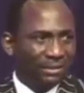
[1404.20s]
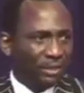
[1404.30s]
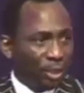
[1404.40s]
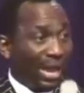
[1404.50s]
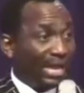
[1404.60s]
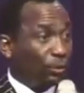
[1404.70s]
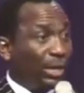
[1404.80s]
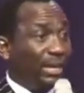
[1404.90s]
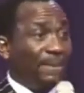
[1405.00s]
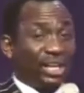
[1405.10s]
You are
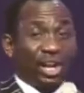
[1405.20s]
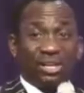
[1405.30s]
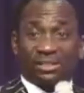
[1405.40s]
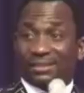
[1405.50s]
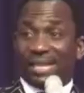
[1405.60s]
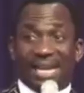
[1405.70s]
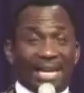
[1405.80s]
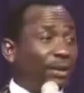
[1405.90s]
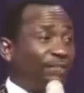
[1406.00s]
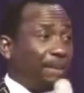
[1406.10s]
doing it because the
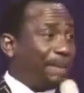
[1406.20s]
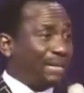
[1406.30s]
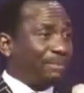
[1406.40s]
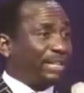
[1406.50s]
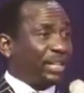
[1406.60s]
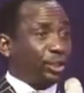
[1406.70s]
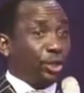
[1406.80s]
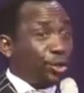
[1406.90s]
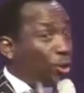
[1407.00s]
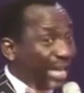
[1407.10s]
head of department is
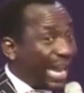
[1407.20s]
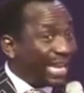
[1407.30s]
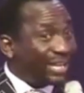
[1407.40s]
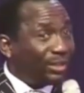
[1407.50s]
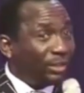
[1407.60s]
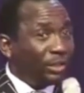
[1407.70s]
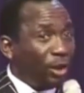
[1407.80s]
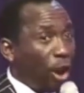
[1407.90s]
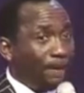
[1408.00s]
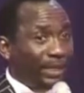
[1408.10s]
on your neck
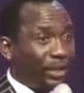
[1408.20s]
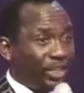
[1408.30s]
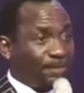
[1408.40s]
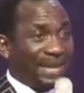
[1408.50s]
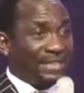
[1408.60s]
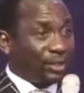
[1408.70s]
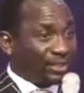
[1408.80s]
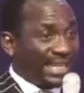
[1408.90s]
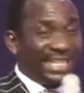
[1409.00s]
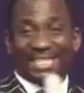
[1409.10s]
or because pastor
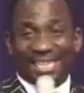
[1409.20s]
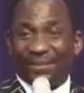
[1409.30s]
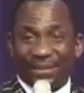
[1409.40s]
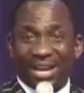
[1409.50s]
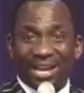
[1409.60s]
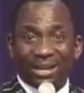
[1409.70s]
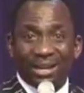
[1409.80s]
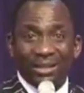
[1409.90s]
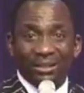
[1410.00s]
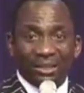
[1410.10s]
said this and that,
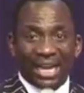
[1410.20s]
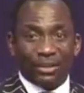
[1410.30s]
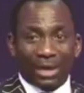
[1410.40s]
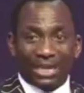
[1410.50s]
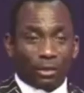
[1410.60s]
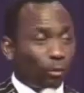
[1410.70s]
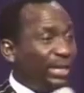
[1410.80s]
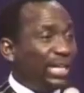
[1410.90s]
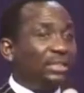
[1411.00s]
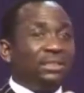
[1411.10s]
and you are doing
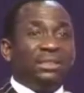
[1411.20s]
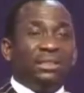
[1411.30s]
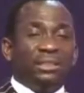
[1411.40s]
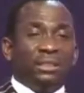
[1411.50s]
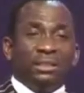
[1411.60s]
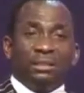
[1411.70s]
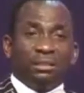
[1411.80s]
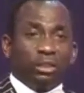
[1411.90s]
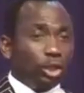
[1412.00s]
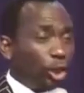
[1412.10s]
it
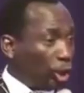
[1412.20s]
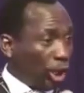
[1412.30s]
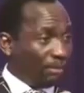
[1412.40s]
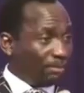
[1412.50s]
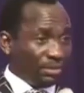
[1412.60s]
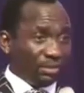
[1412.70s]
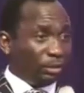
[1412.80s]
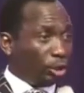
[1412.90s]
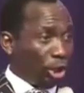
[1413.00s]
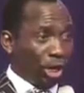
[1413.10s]
grub
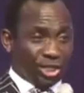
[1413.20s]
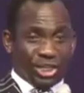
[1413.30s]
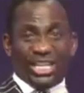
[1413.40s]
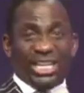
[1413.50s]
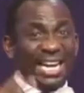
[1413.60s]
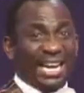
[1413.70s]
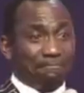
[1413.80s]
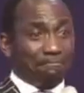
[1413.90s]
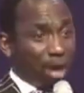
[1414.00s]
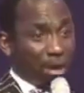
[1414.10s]
grudgingly and
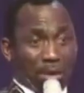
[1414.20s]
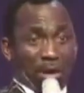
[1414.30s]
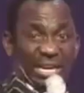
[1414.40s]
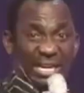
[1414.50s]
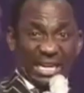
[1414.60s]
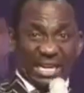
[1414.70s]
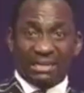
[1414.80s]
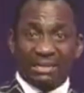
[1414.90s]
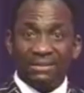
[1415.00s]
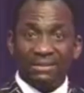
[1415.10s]
murmuringly,
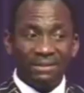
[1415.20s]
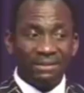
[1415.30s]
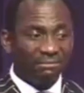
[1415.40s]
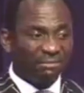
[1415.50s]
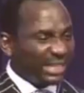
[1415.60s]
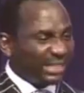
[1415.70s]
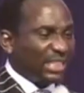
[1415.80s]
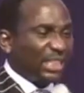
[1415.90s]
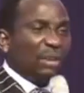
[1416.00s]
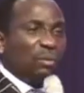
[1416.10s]
it
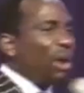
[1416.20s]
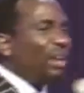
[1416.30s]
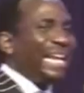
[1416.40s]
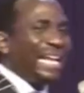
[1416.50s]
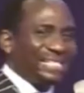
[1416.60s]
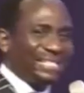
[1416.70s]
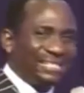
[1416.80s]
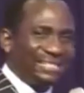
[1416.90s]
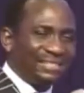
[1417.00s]
is rewardless.